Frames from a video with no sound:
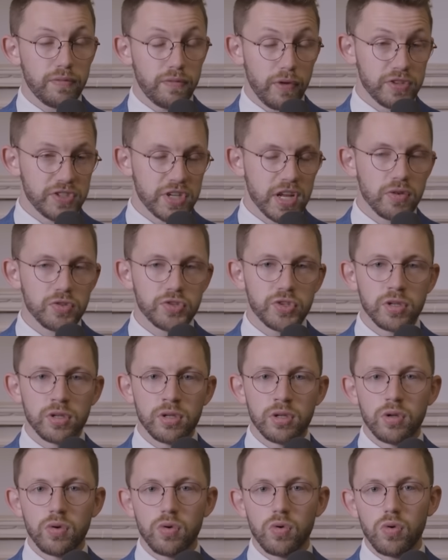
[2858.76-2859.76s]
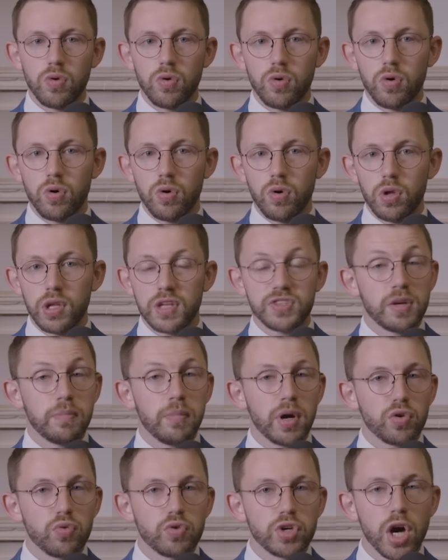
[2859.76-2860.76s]
Fraser Nelson or, let's
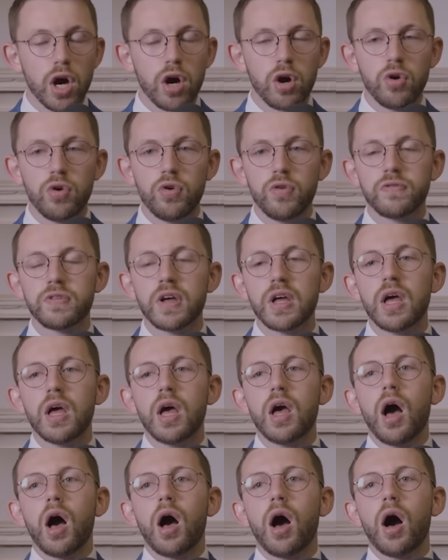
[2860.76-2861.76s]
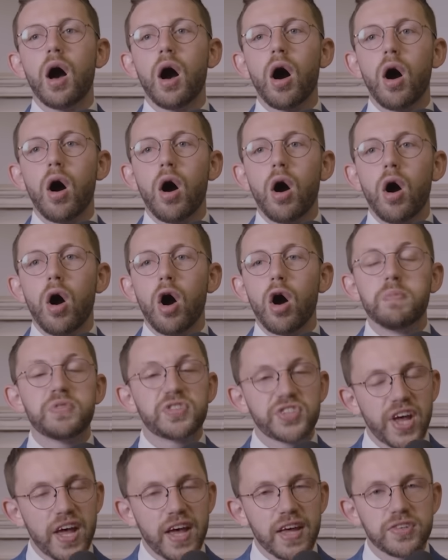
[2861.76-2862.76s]
say, Michael Gove are
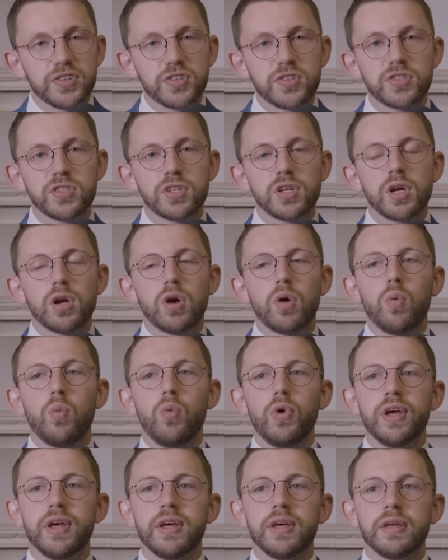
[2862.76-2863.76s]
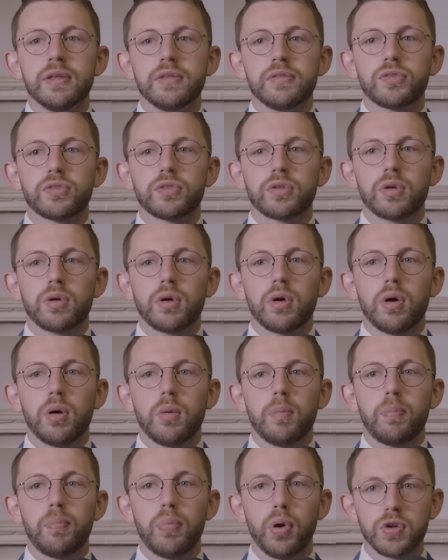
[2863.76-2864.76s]
obsessed with
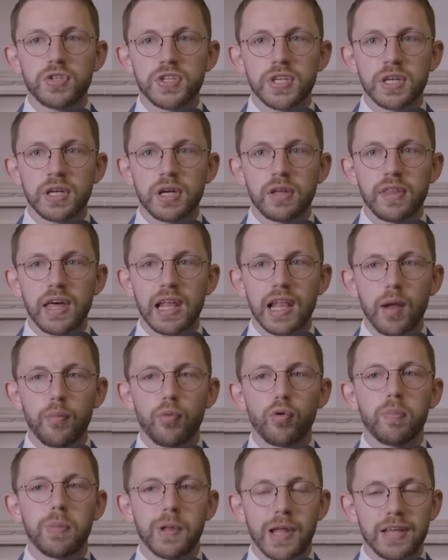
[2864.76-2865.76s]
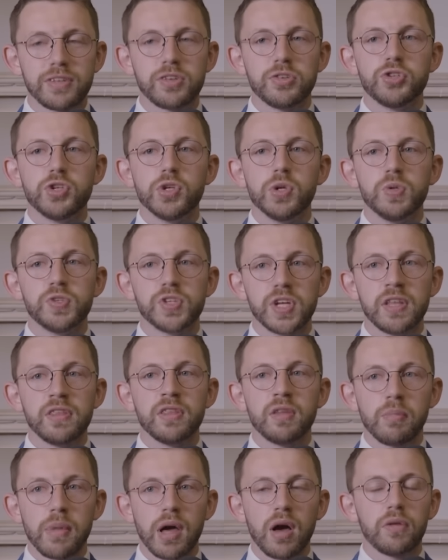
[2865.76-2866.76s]
putting their liberal platitudes
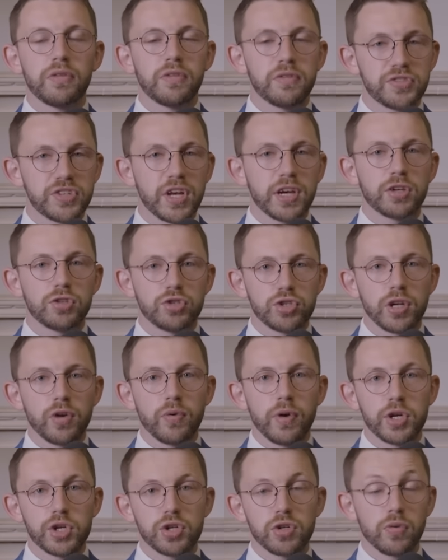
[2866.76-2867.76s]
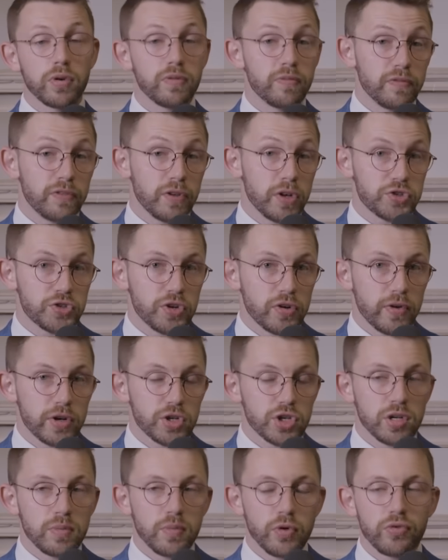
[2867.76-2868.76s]
in the mouth of second-generation or even
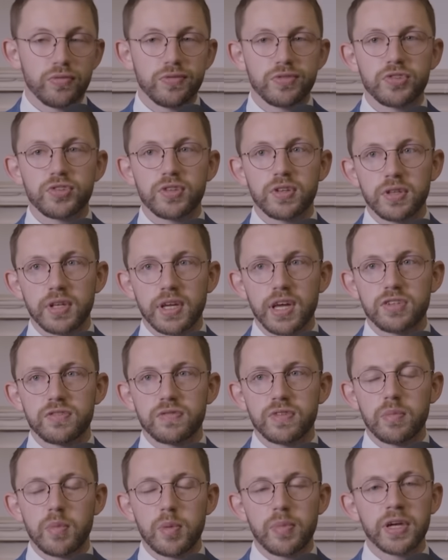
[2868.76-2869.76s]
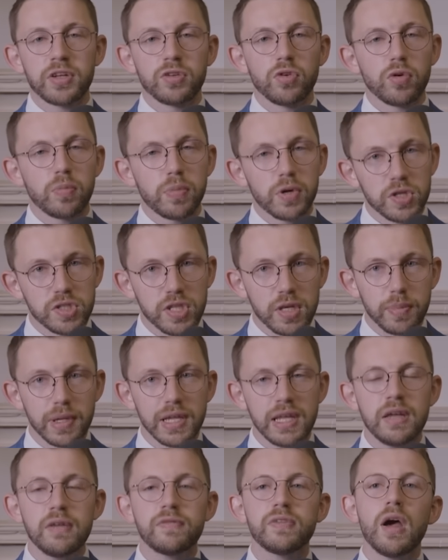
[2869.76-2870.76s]
first-generation immigrants, in the case of Kemi Badenoch, because they
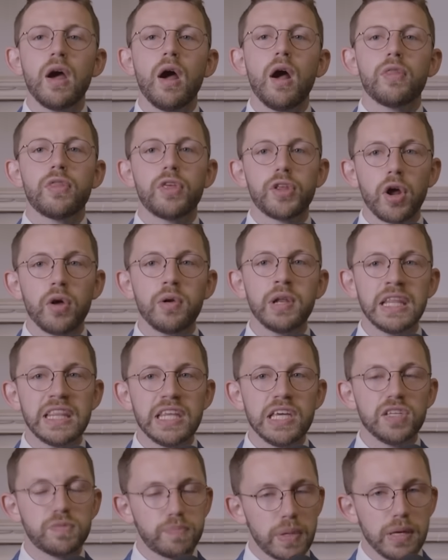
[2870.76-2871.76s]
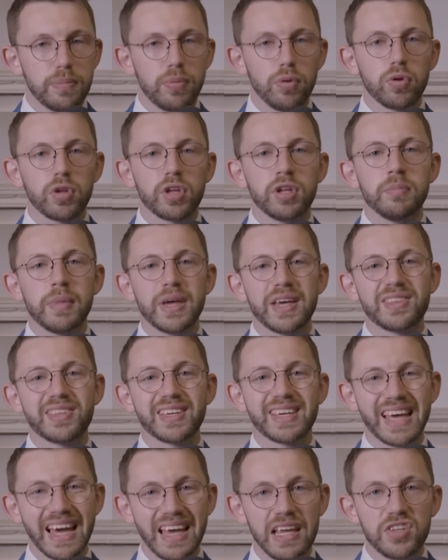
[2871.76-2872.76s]
believe that only these people can
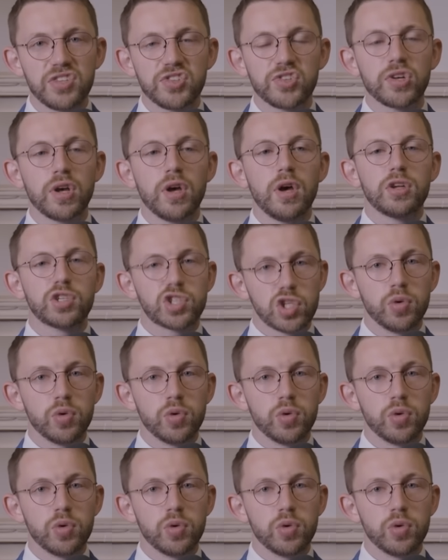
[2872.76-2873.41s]
make the case